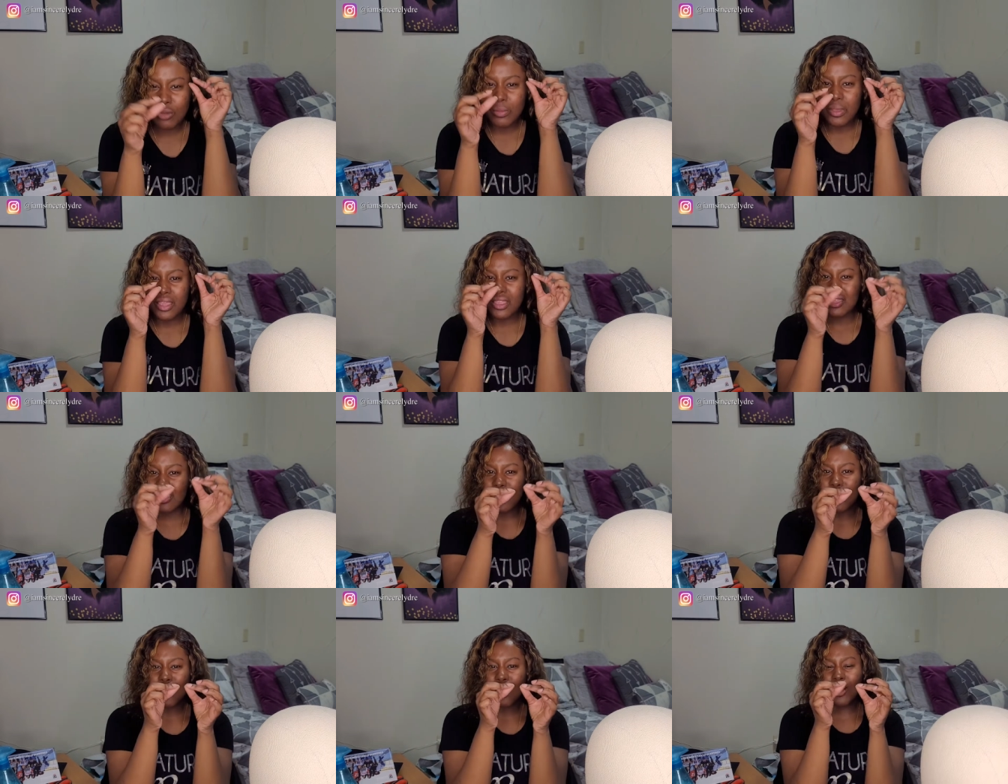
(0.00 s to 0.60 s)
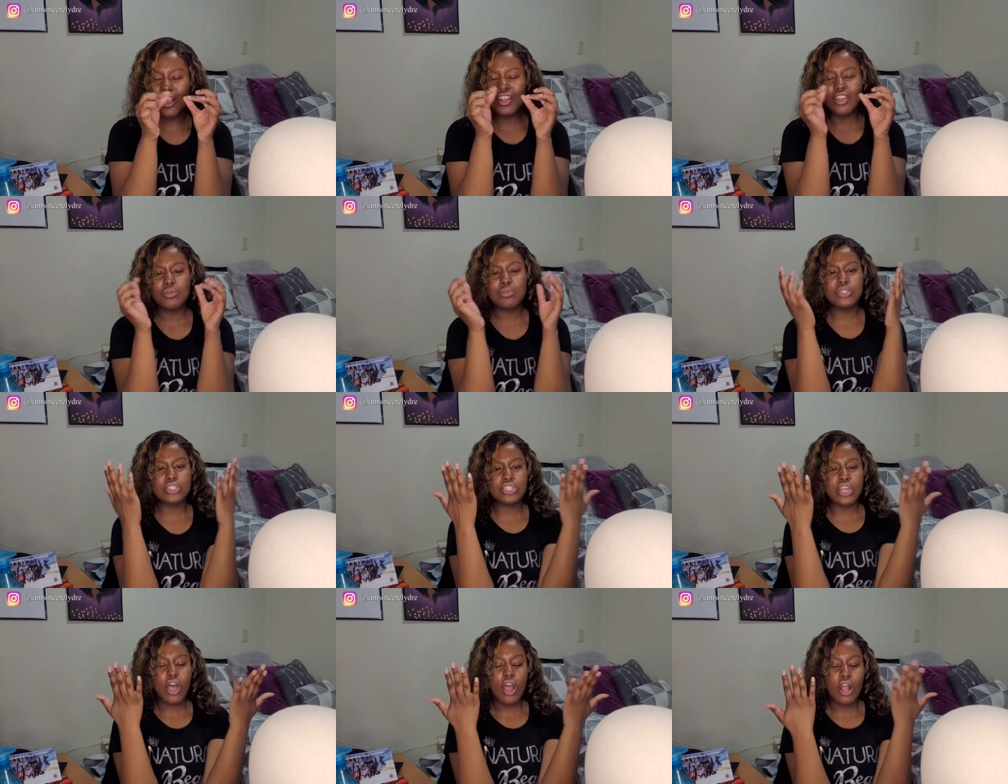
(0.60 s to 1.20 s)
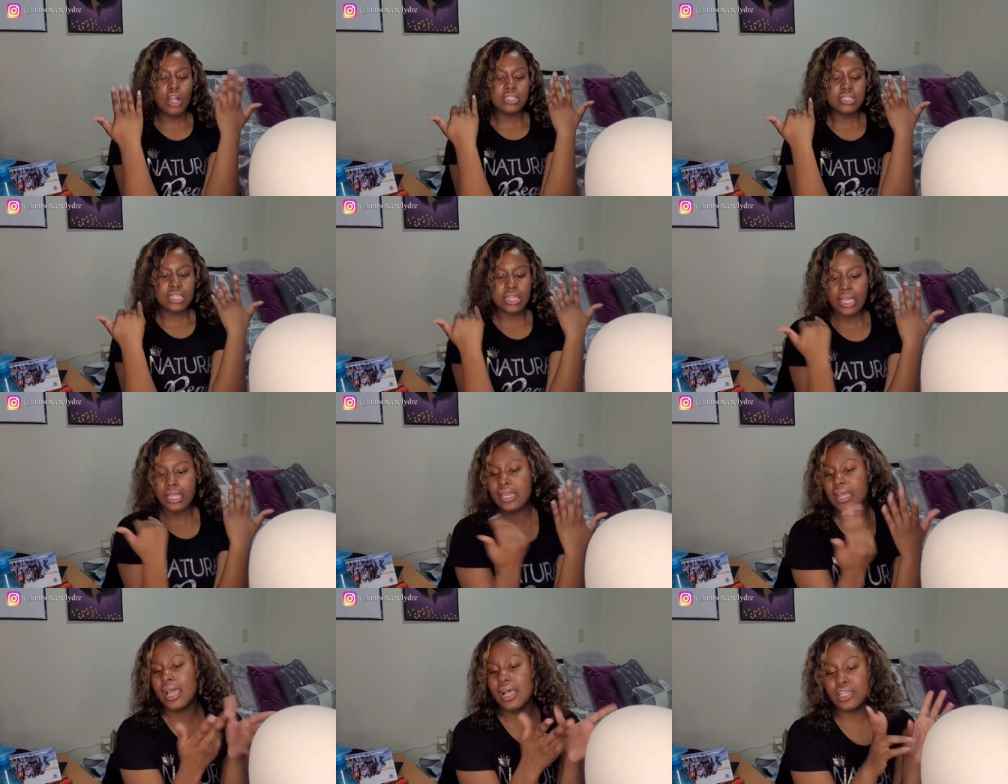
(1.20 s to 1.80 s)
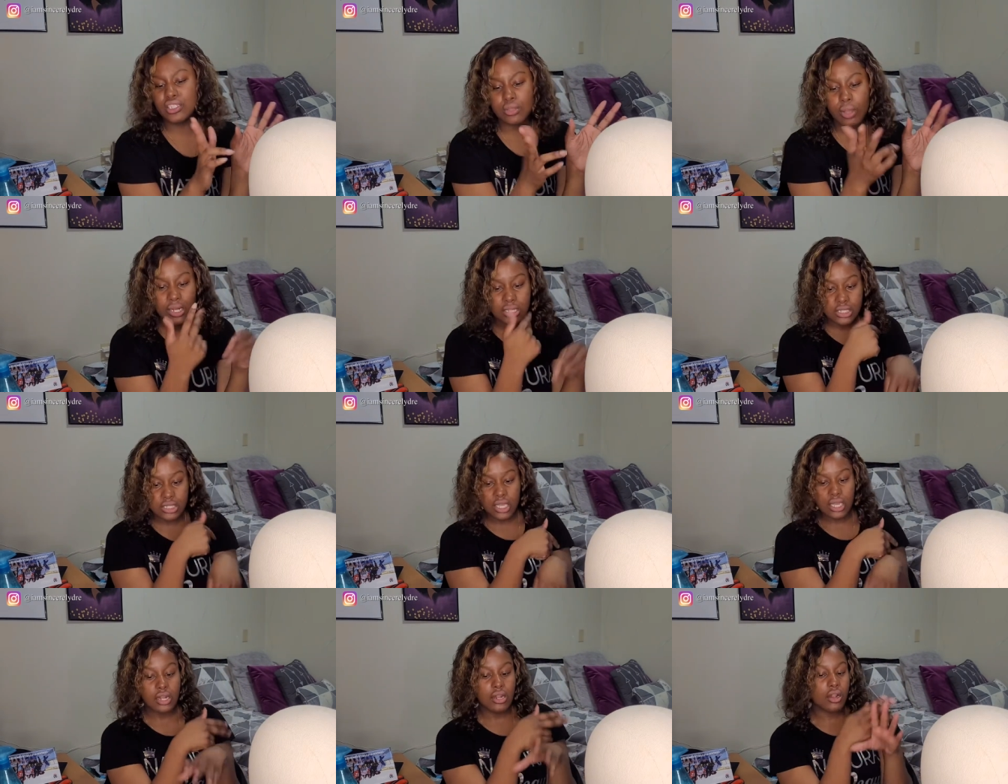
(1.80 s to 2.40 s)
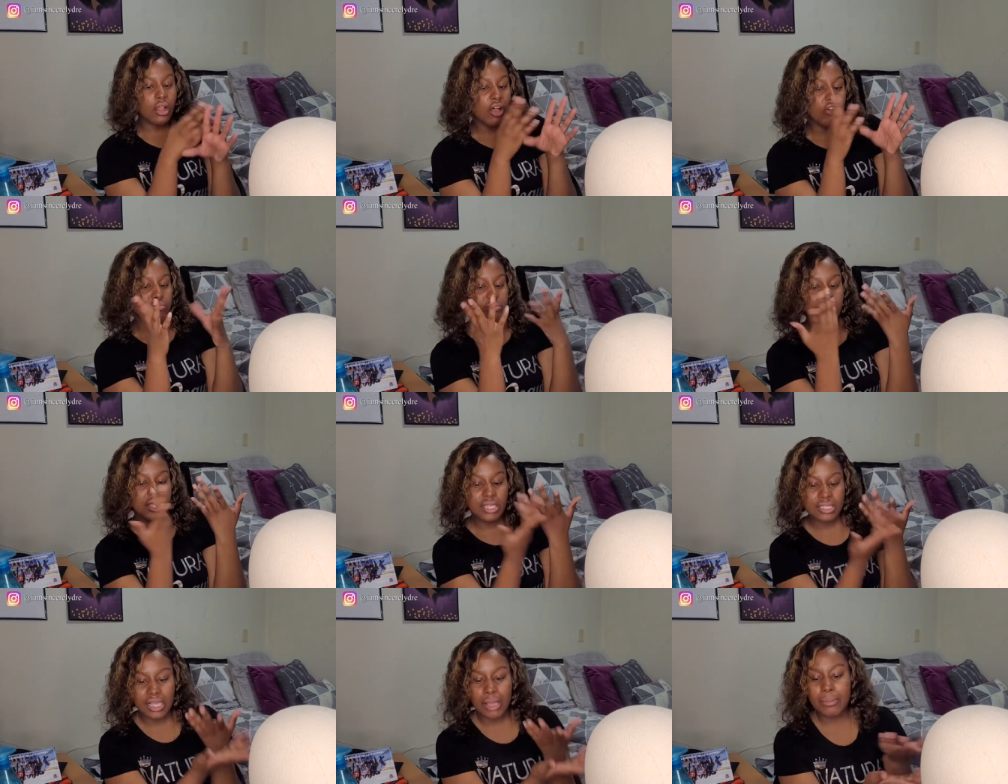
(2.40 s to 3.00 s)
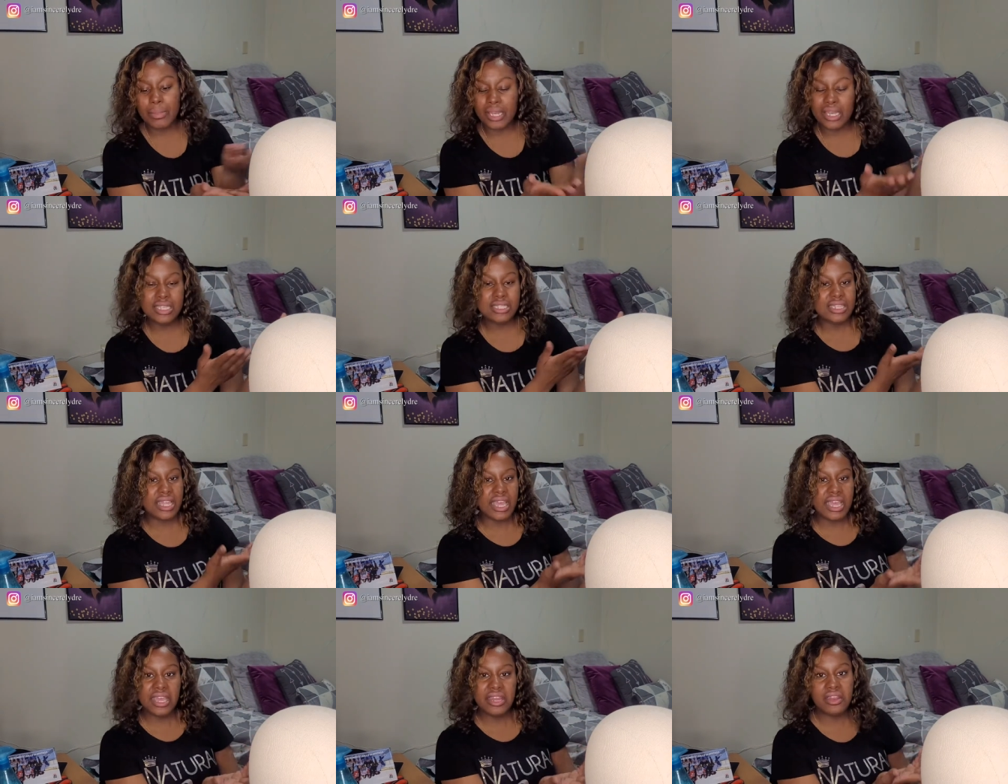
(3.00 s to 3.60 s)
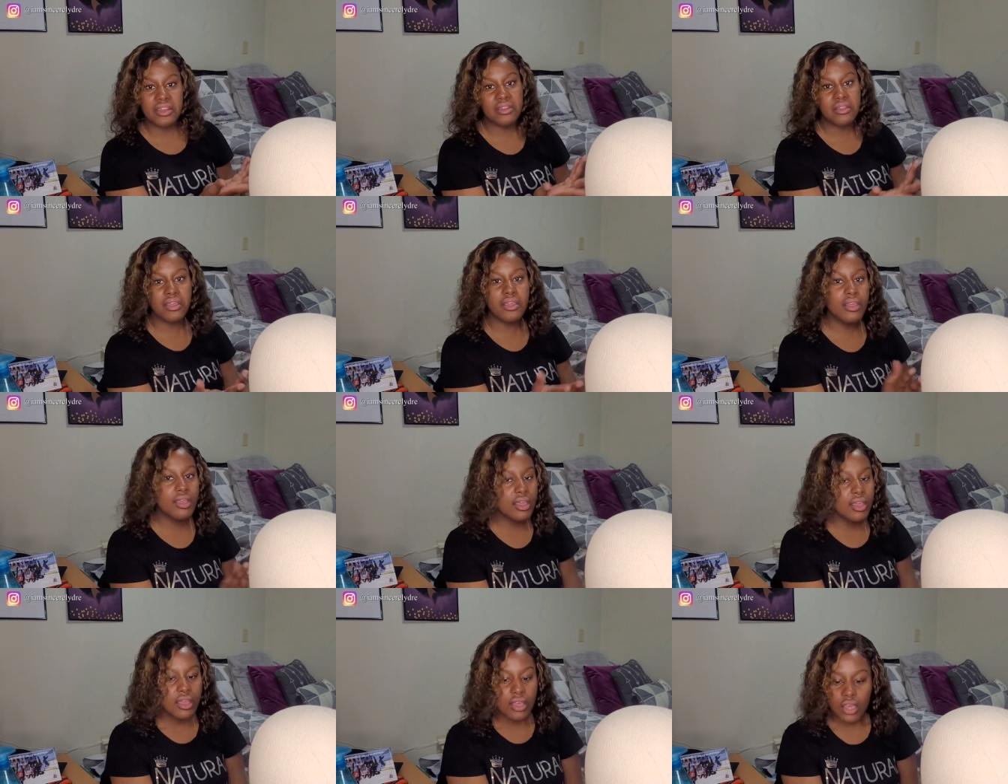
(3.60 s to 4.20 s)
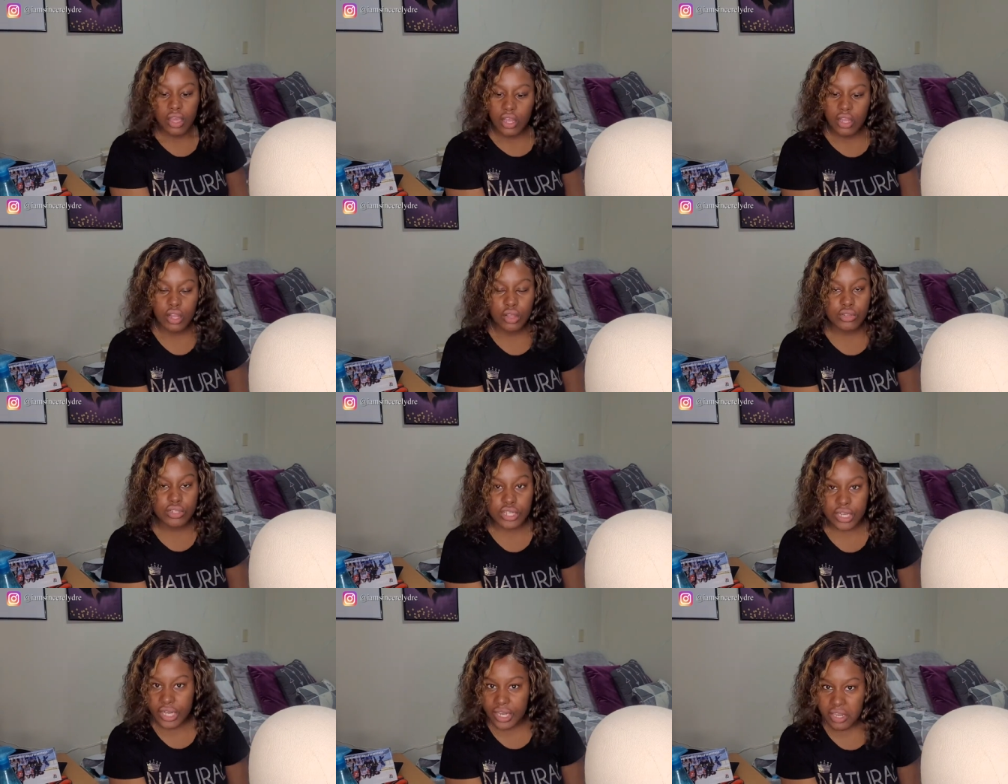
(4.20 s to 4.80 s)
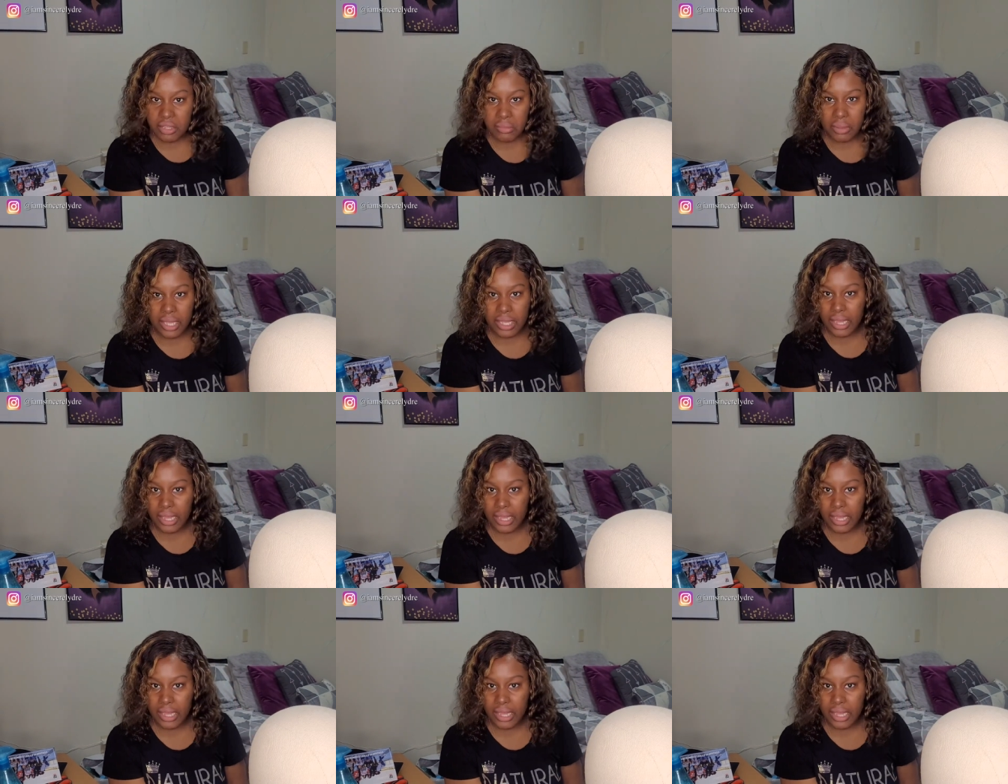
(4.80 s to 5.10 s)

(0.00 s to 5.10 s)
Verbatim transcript: bit thicker and it was just hard to lay down, so I just cut it off, because I mean that's the end of the closure anyway.